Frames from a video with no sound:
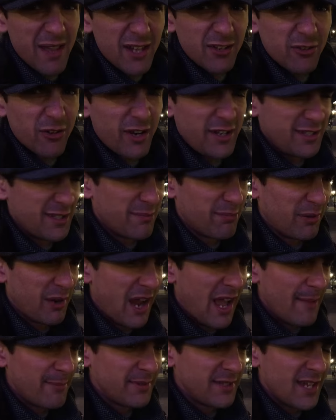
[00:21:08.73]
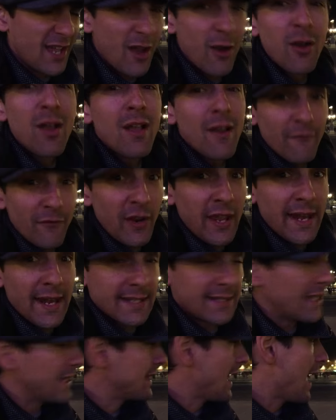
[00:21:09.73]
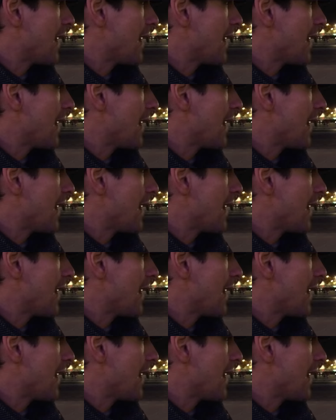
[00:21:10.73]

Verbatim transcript: Mad crazy props, yo. Forget I said